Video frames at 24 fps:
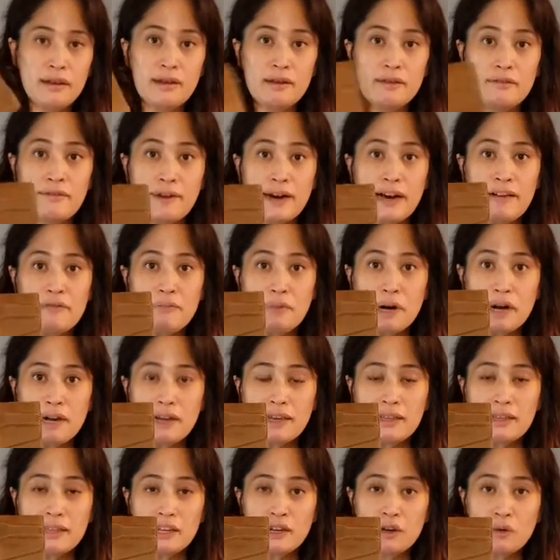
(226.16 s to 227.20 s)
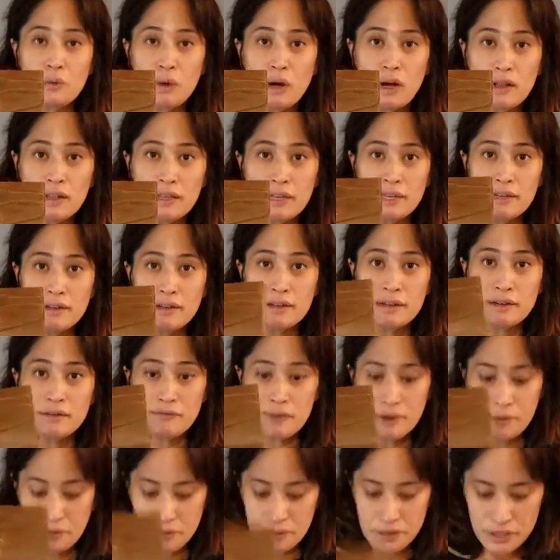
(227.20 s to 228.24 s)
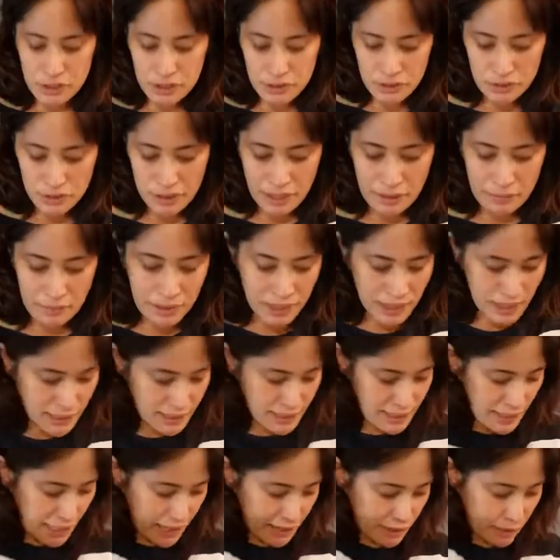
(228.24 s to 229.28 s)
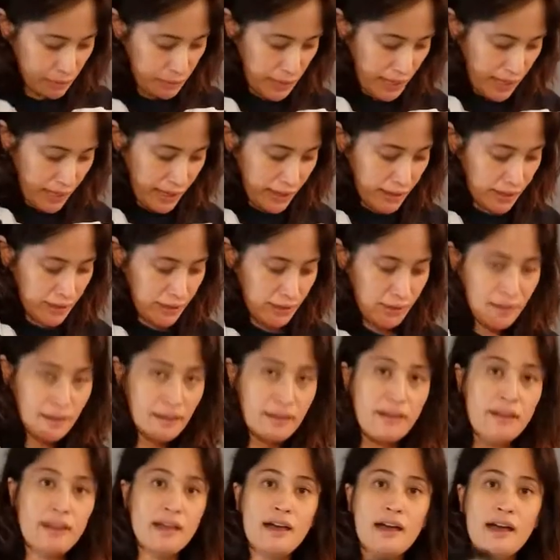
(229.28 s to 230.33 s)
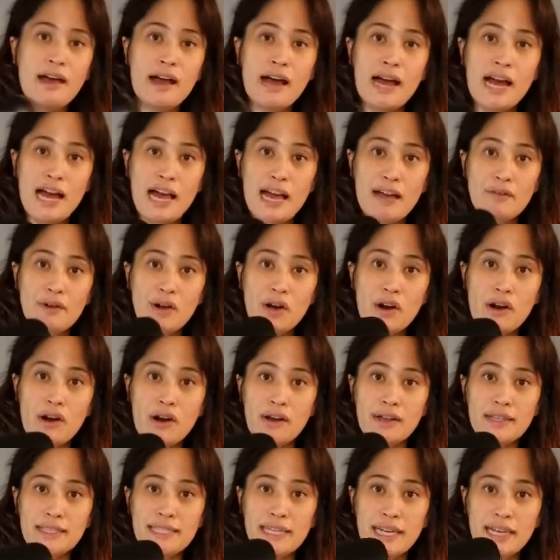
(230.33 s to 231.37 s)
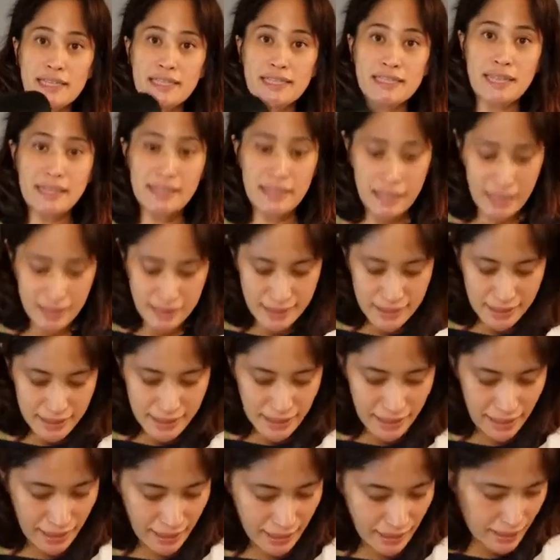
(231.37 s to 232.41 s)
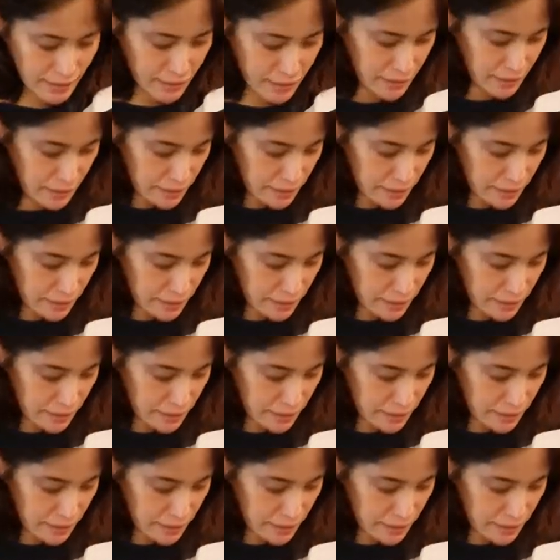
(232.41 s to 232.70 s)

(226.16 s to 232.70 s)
5-pocket liter wallet from their sister company, Saddleback. I have a hard-sided sunglasses case.